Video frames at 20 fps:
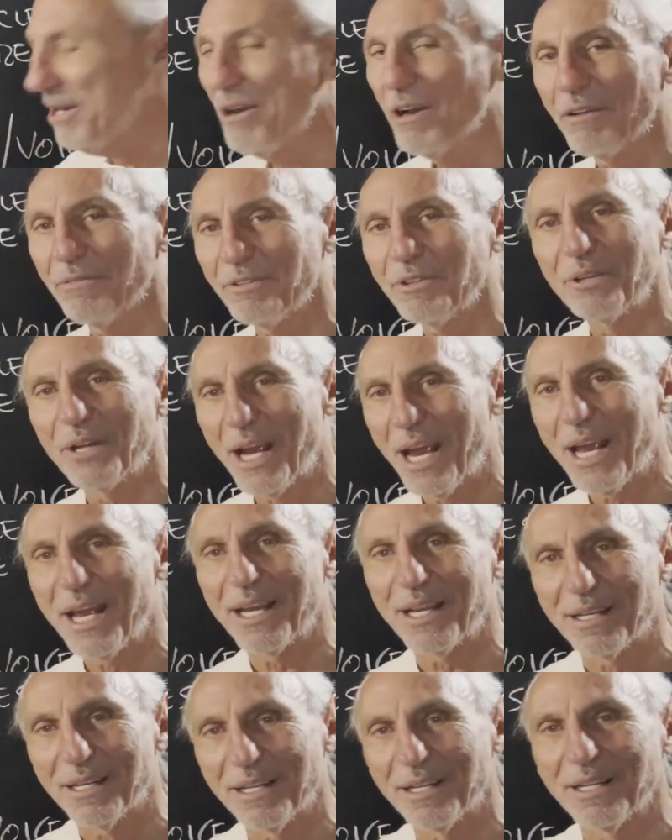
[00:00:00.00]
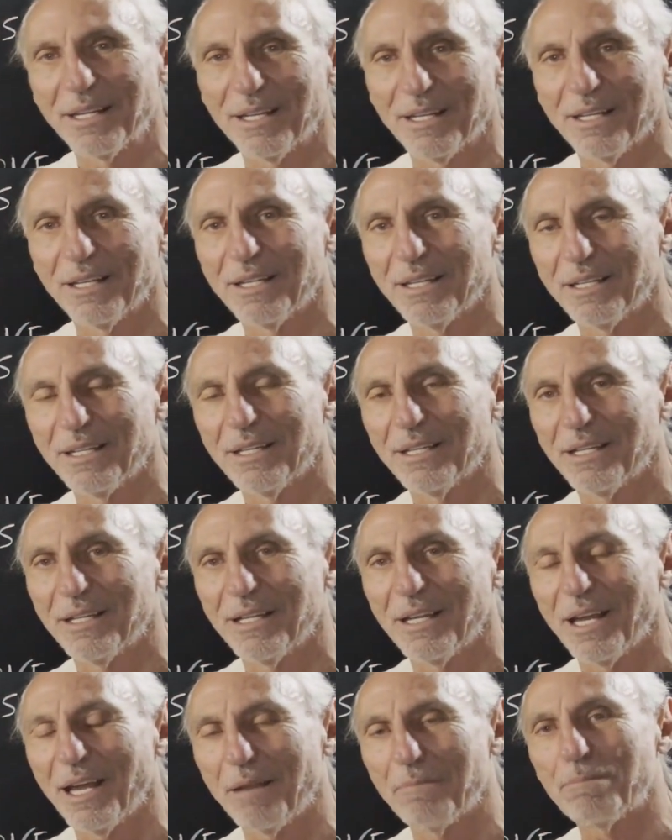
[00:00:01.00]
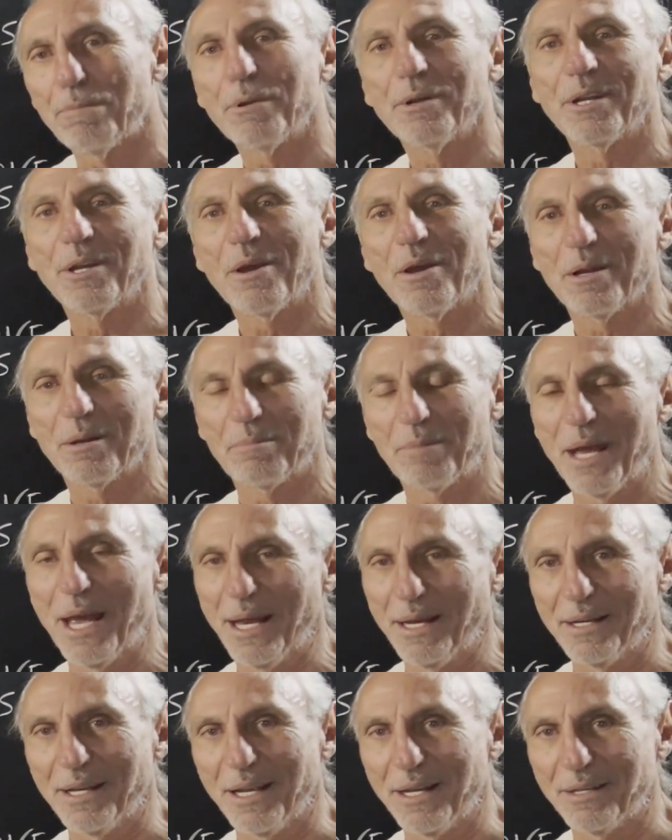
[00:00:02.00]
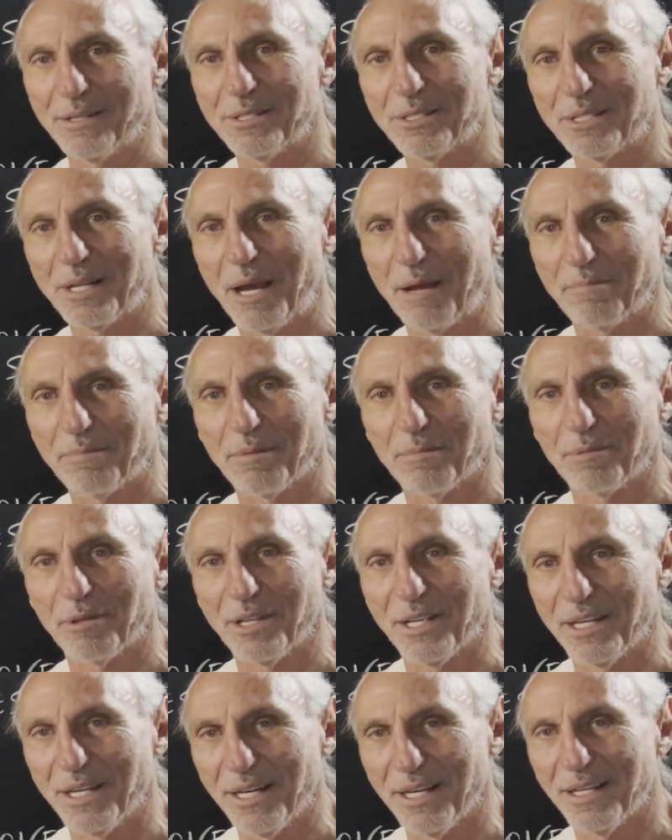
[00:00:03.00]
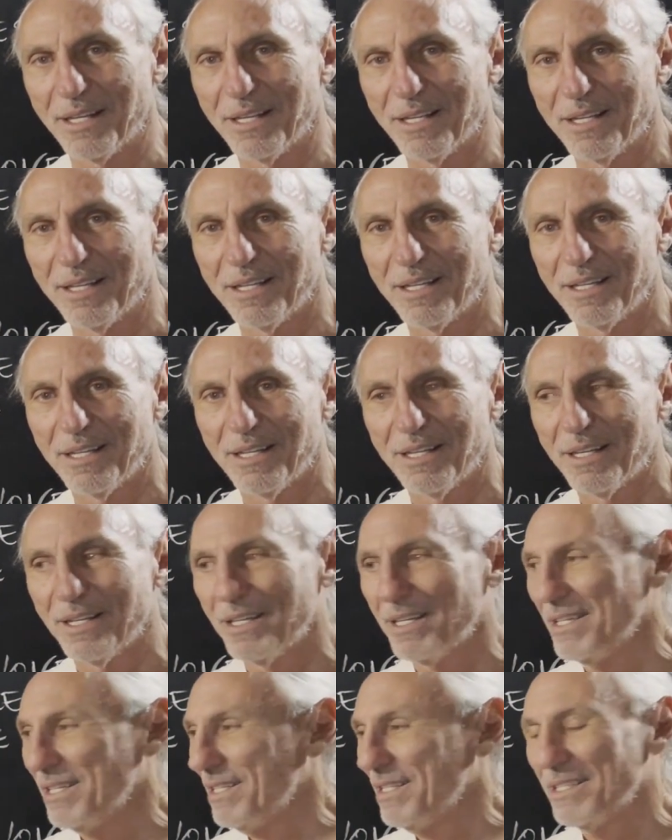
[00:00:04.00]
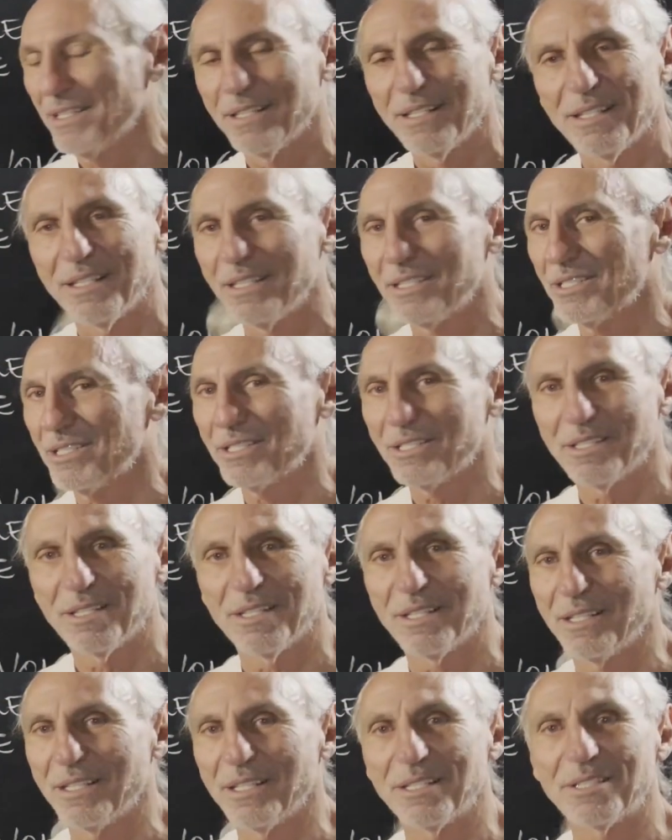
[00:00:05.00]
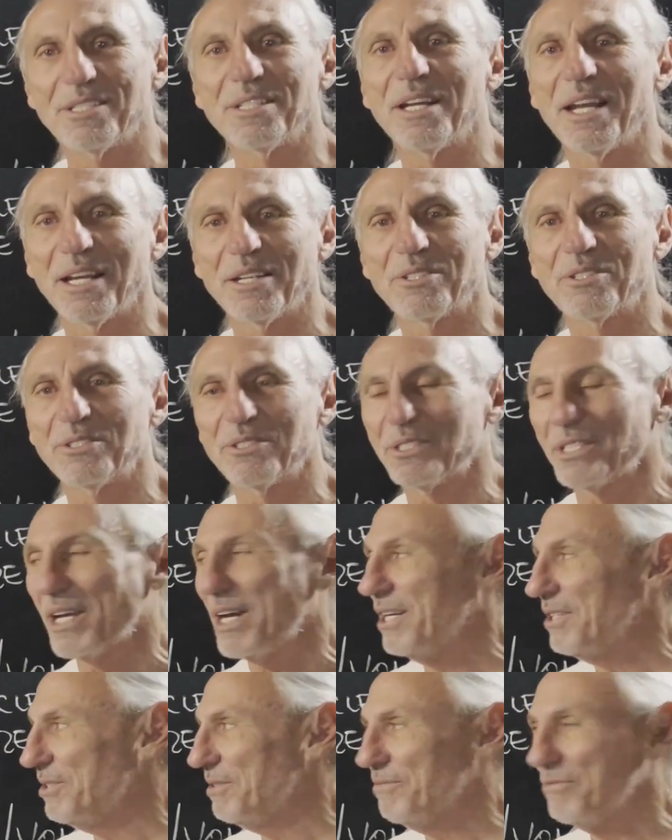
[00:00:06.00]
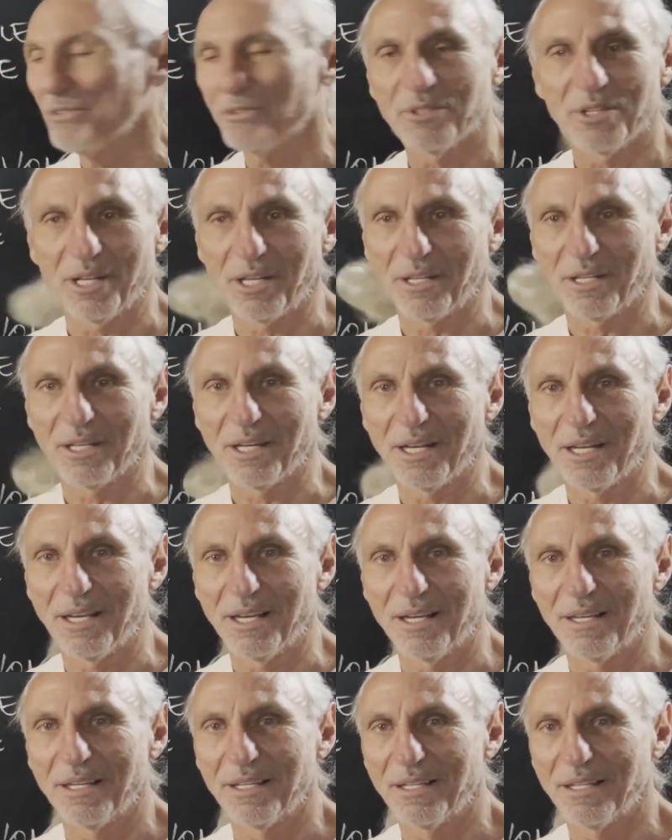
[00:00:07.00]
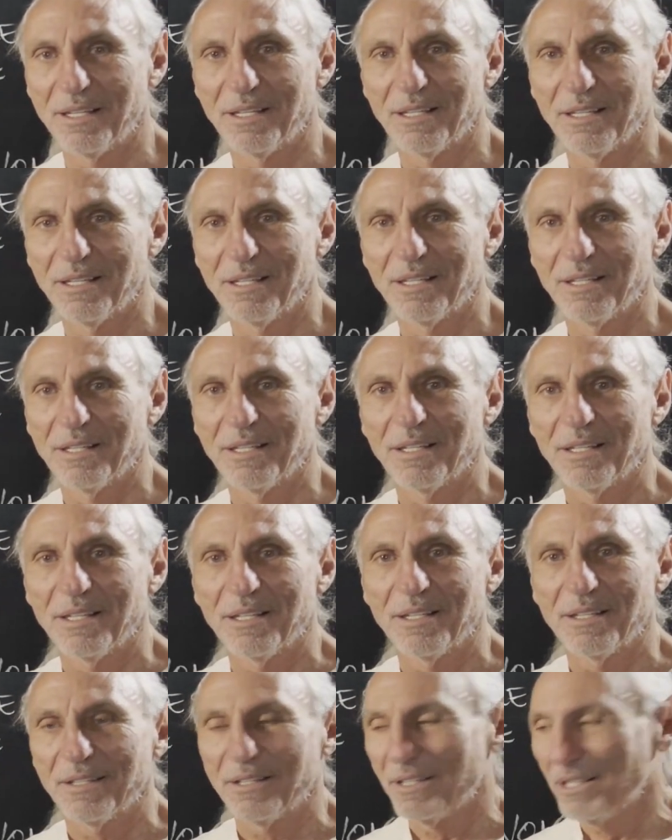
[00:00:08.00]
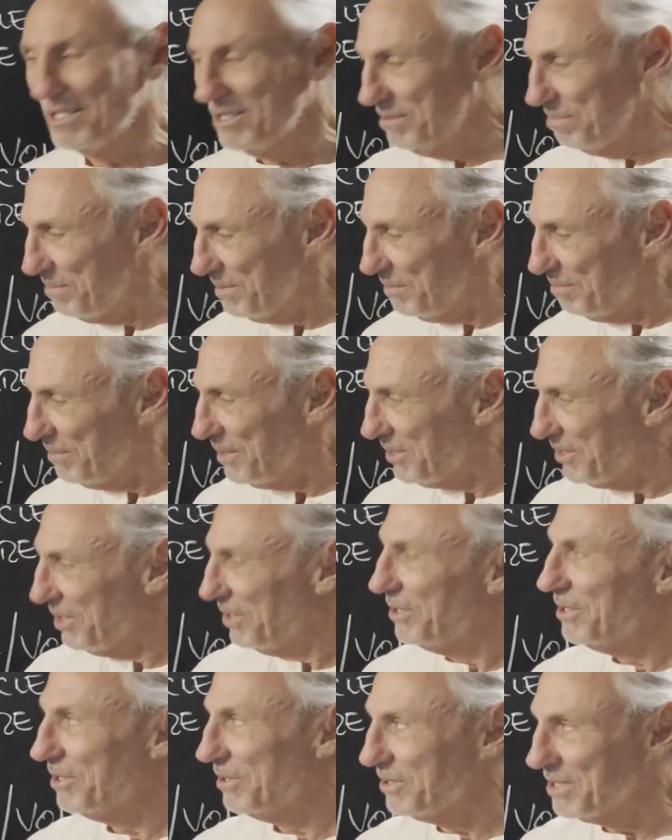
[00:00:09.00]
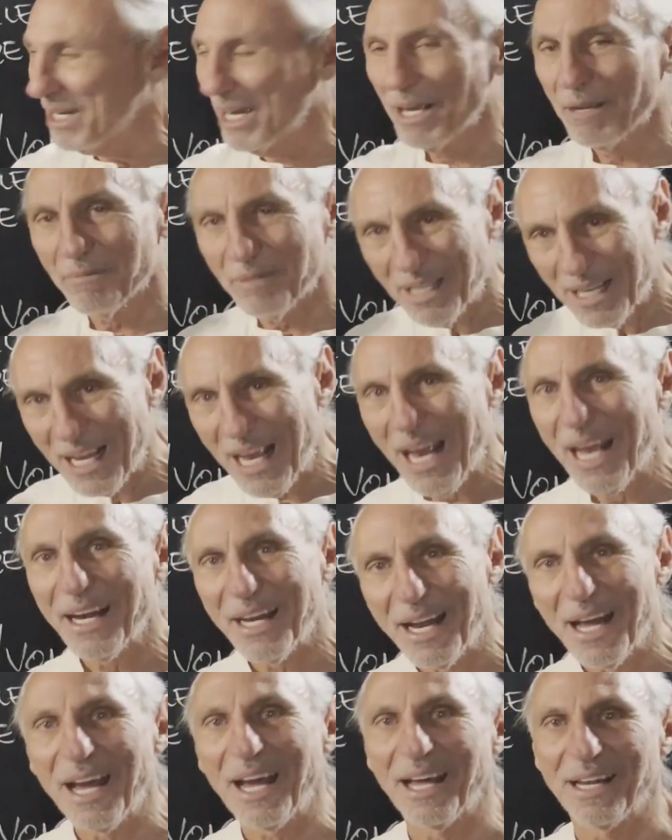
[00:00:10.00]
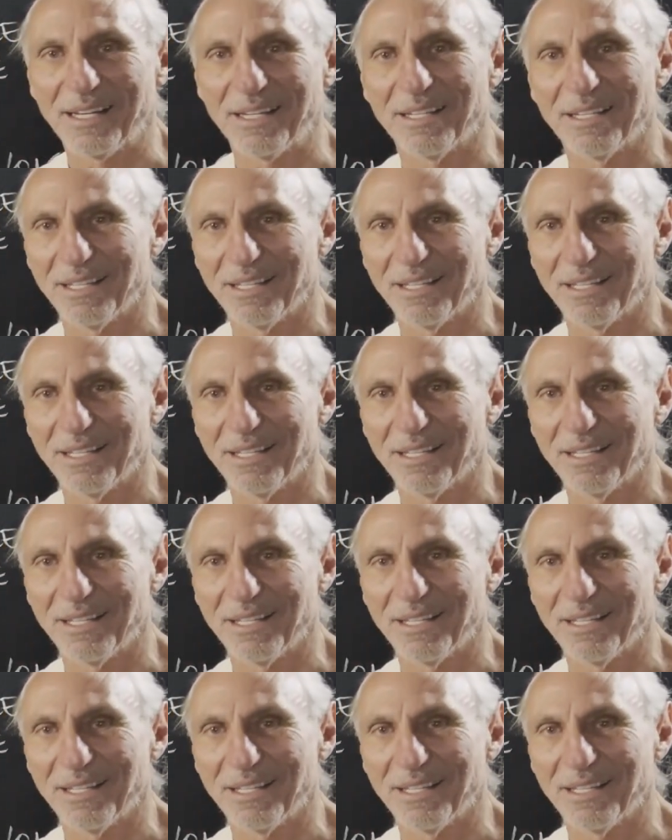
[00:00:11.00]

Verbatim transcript: off your hand and putting on a Band-Aid to stop the bleeding. It's, it's an exercise in futility. This material type cannot,